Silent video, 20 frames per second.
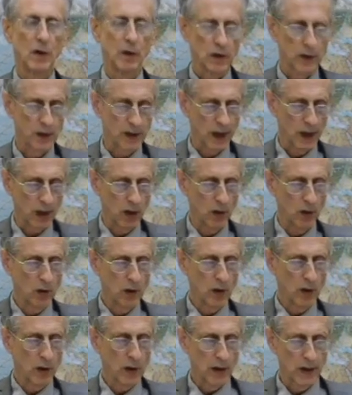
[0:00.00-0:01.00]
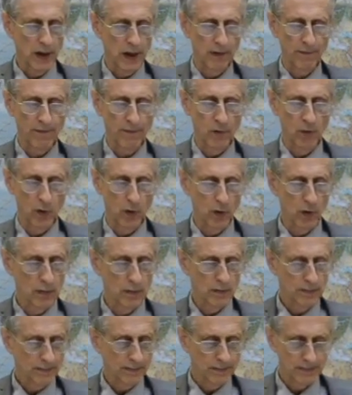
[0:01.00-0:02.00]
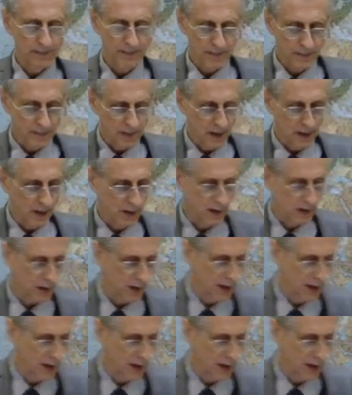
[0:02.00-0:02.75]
So, therefore, it's